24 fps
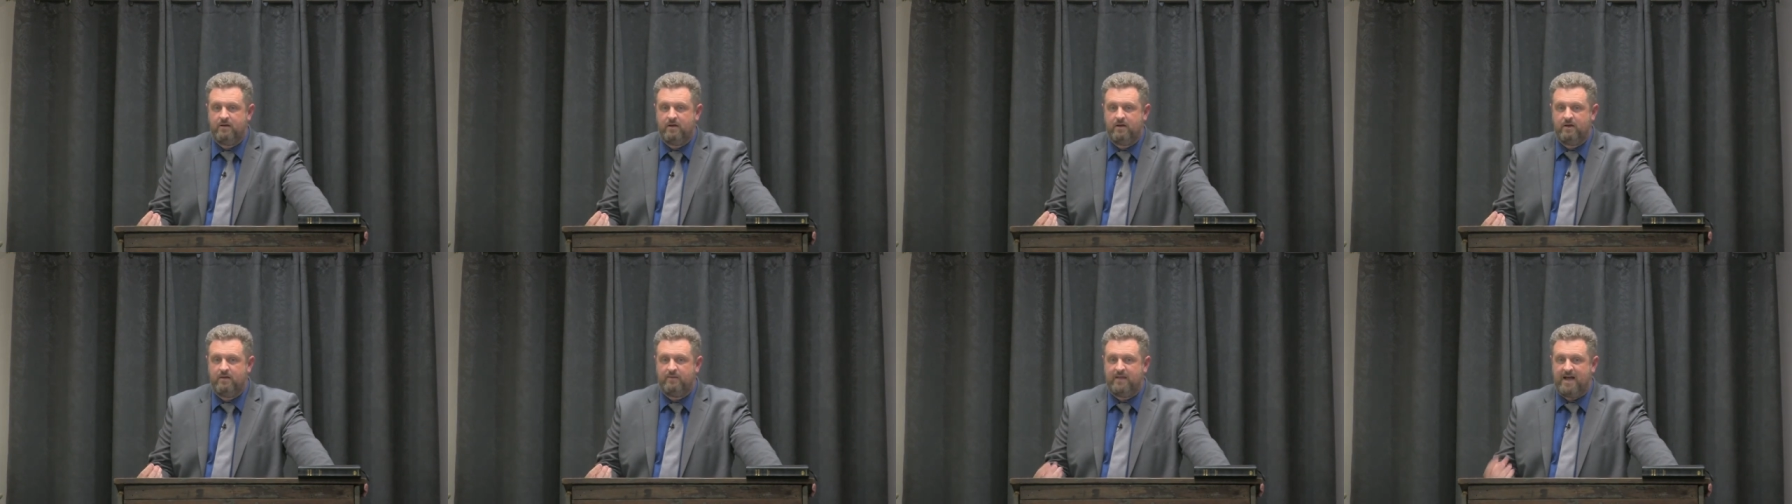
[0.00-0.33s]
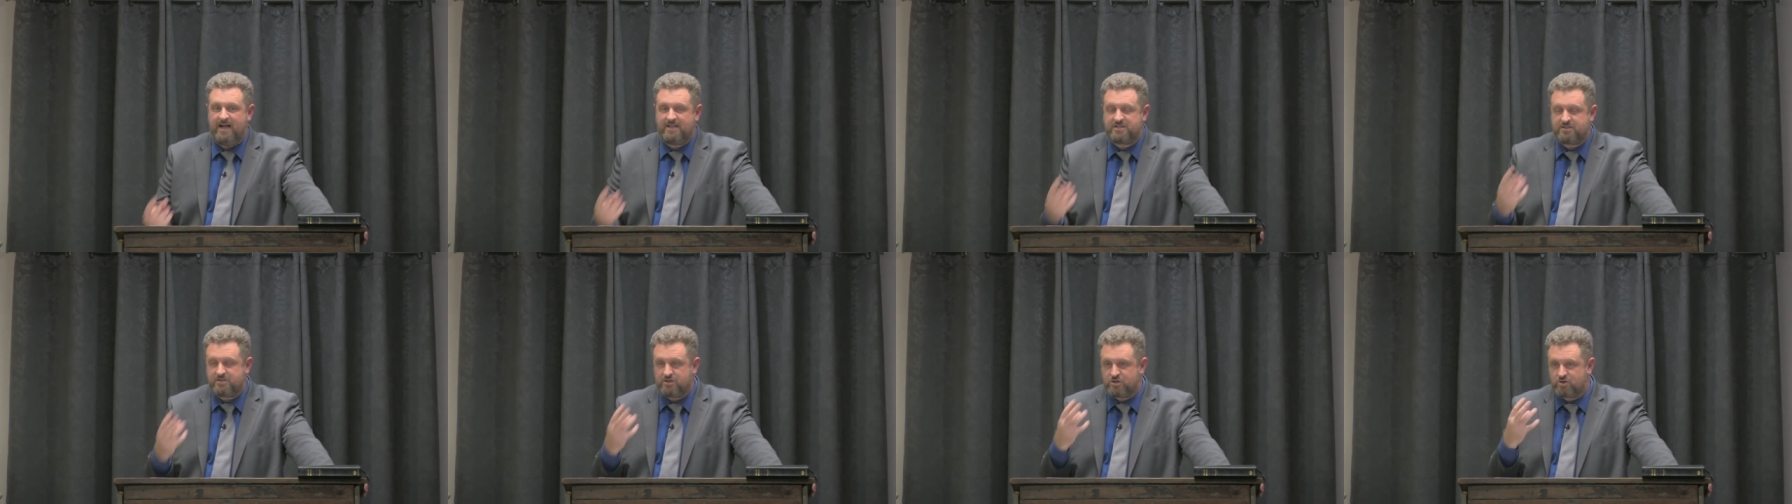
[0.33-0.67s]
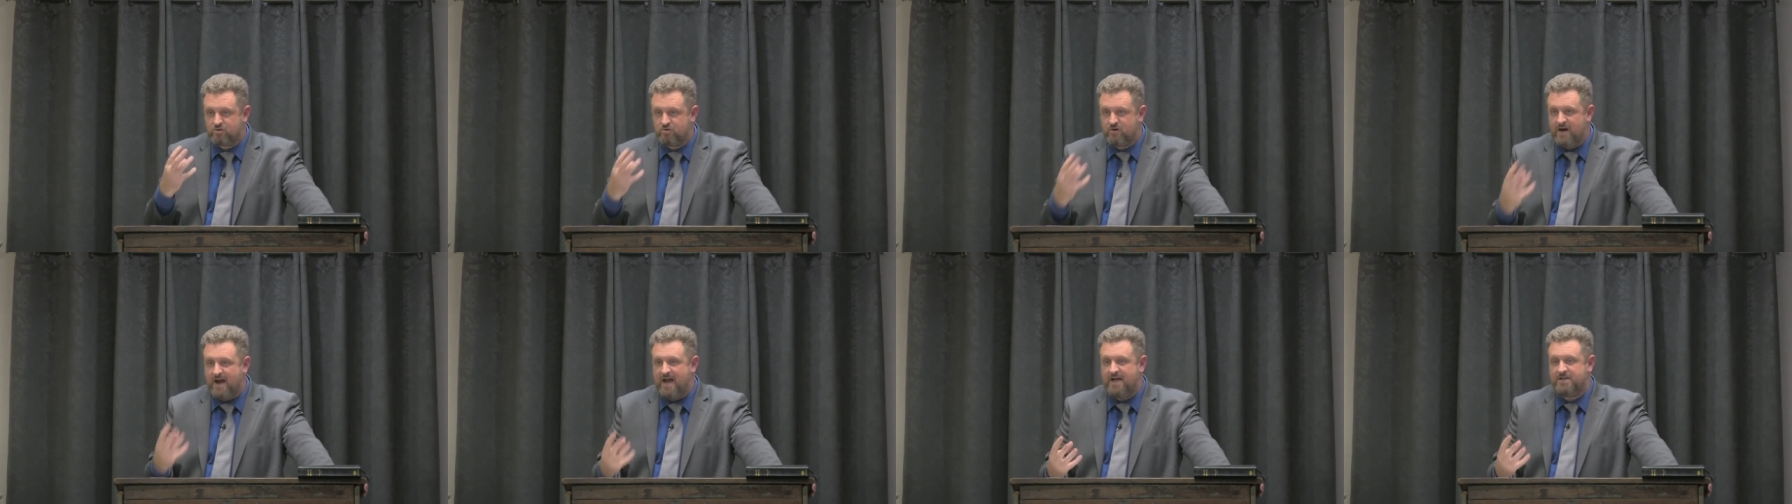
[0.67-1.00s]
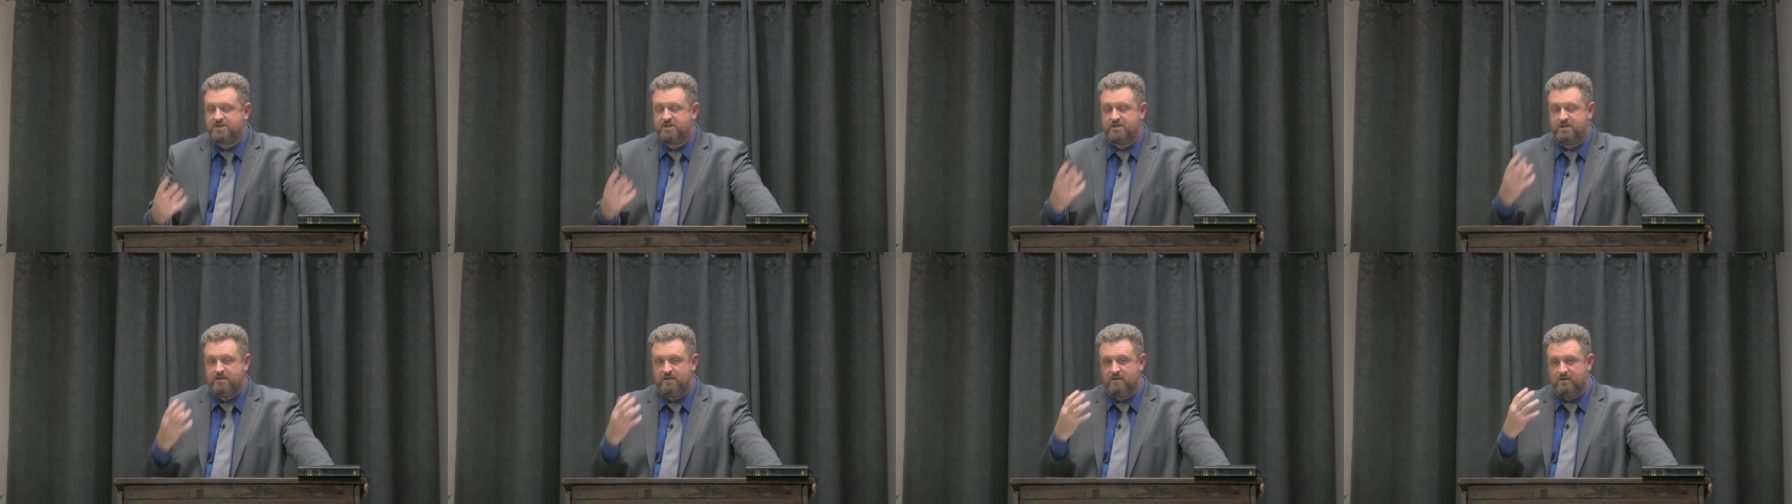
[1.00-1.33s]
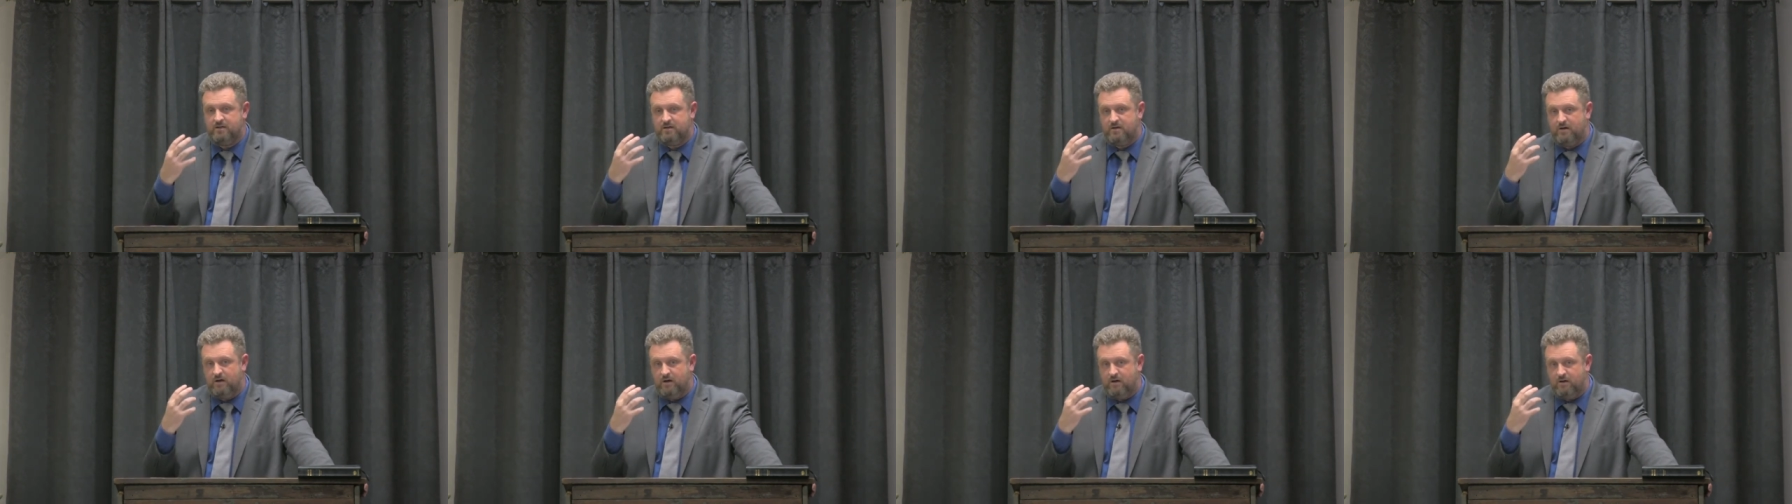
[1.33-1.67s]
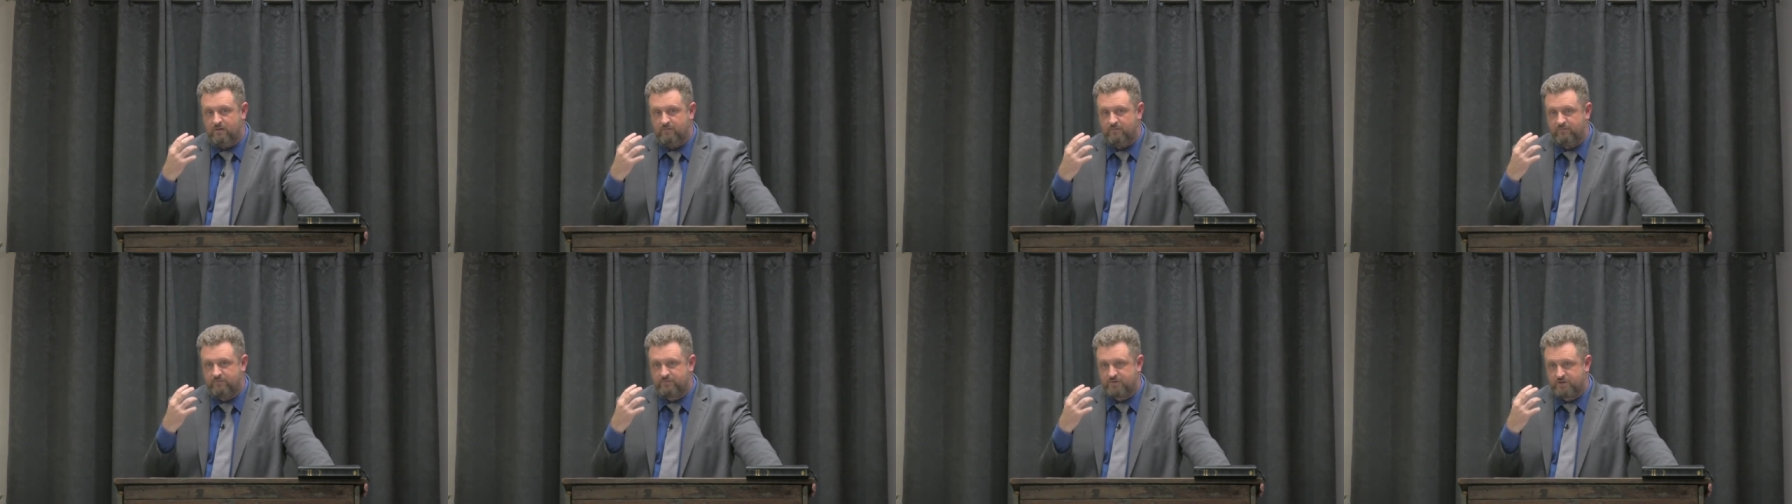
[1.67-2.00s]
And that's the tragedy
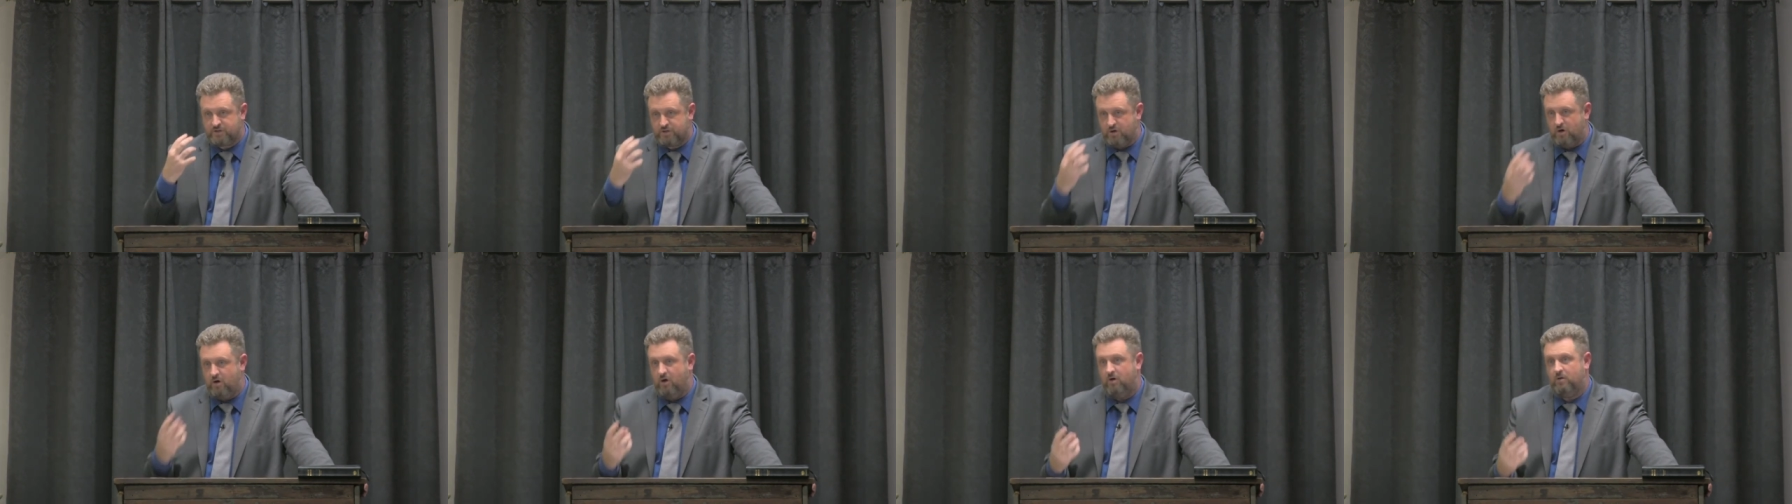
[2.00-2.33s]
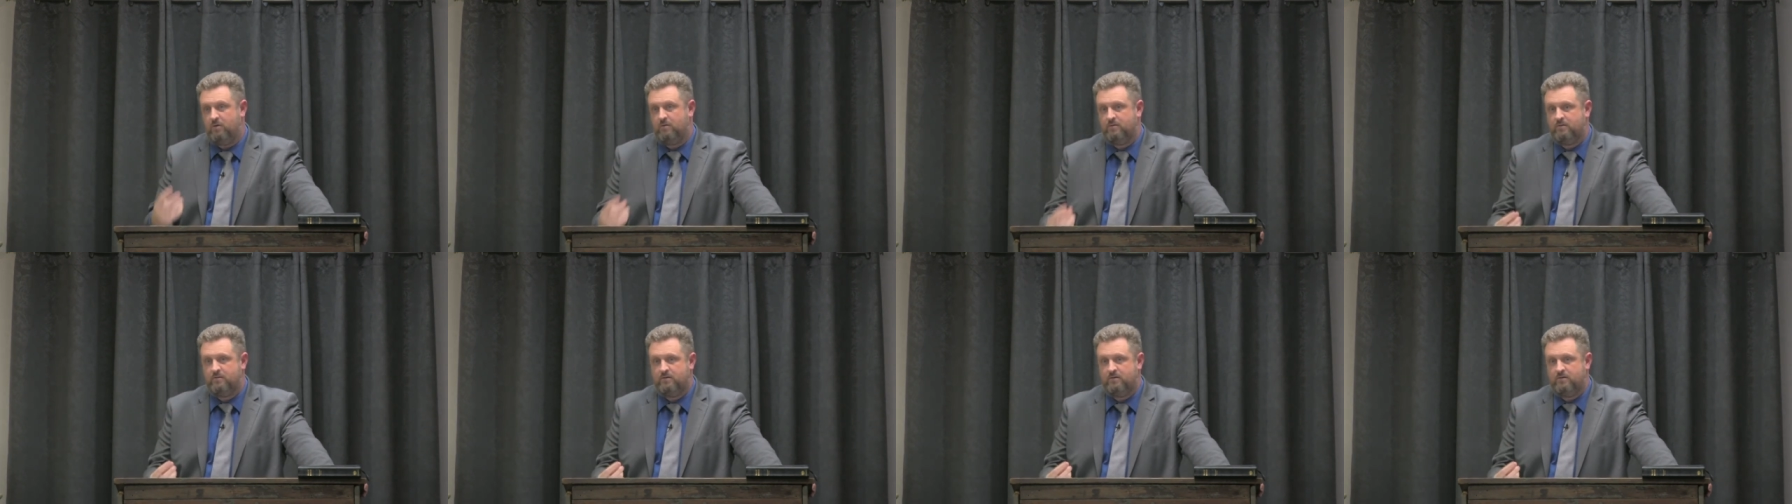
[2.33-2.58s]
of Saul